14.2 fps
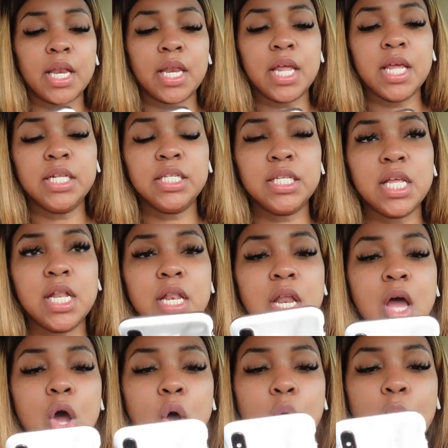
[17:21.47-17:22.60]
Need to
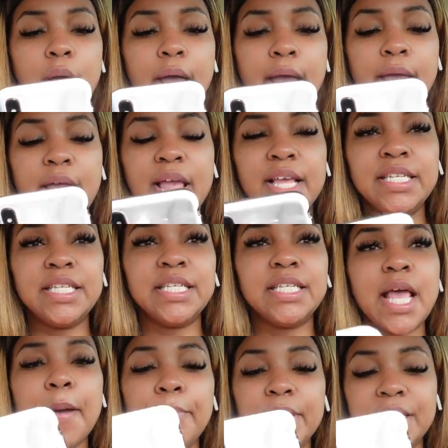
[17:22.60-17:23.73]
know a
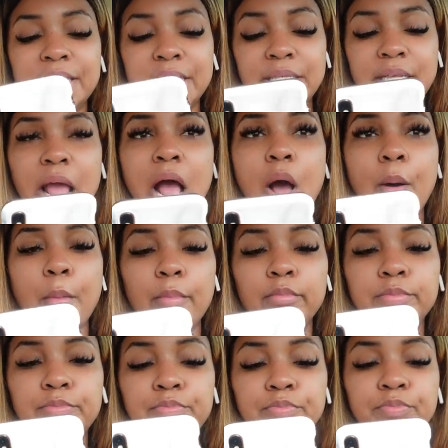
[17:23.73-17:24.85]
sappity sap.
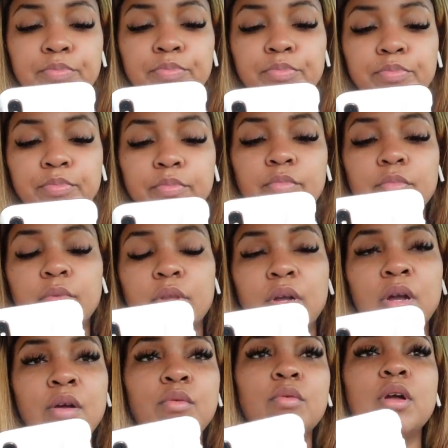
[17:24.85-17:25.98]

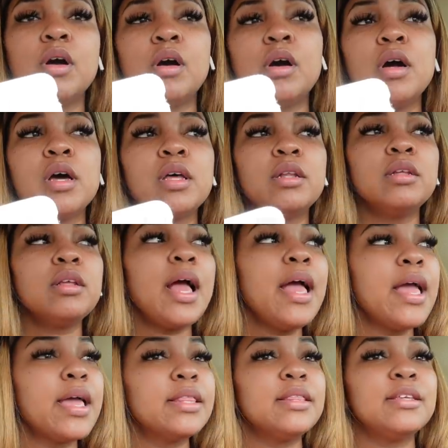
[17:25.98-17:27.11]
Oh God, I
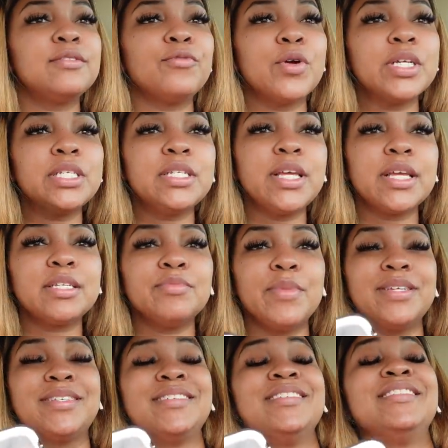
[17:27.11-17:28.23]
hate these voice text
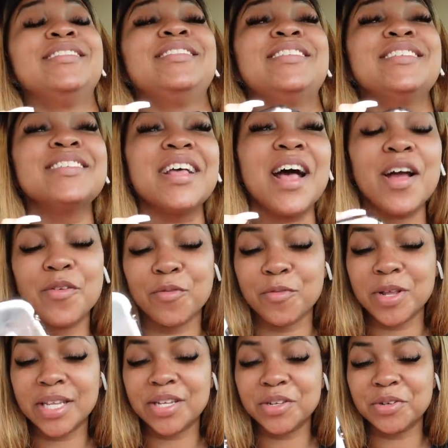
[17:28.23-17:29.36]
messages. I
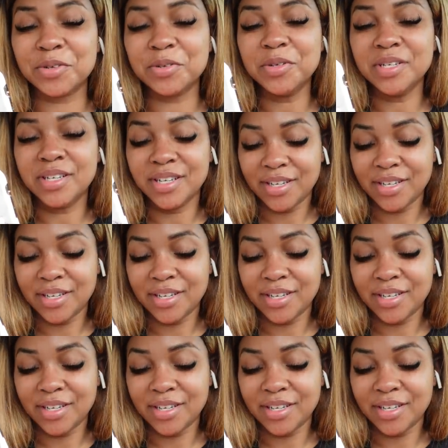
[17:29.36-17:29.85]
really do.